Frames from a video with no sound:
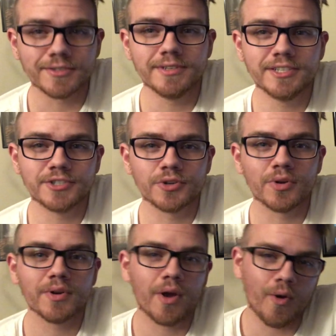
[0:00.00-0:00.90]
So in
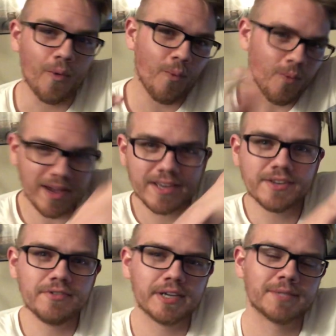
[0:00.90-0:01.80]
short, what
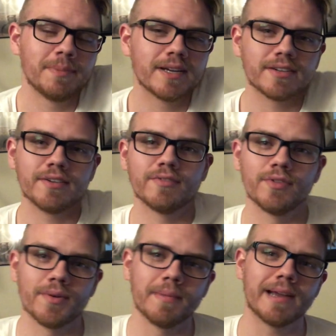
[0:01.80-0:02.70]
can you expect
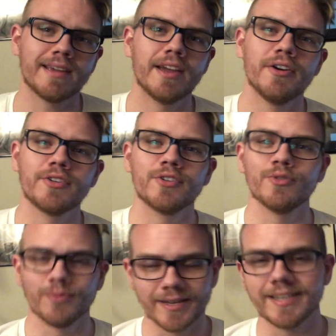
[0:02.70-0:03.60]
from
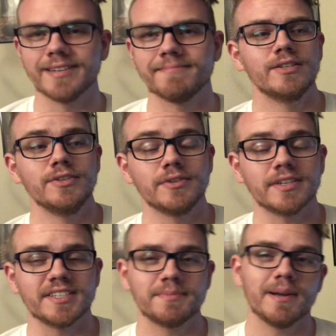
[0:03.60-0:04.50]
character rigging? You
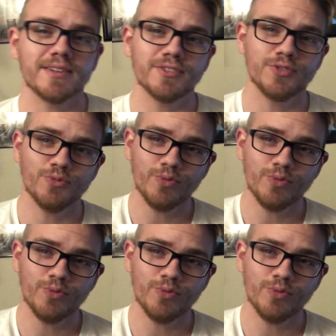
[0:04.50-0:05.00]
can expect to